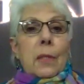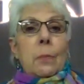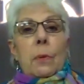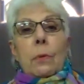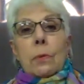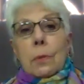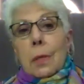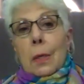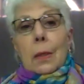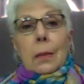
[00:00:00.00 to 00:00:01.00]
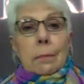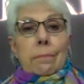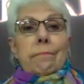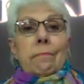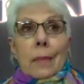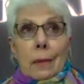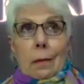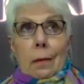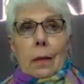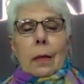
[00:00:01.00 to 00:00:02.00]
exposed
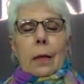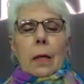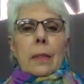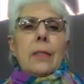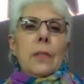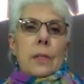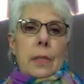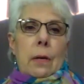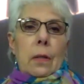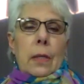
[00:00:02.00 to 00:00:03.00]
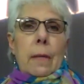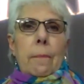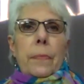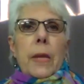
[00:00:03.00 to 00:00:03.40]
unnecessarily.